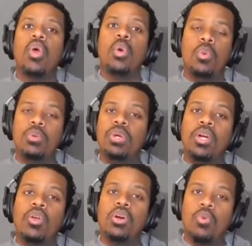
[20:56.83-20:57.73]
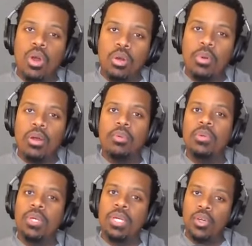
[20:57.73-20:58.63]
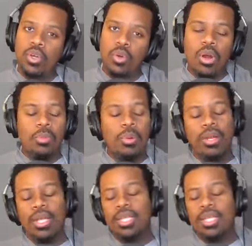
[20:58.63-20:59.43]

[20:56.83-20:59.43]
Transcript: We want to go to a water park. We want to go to a water park.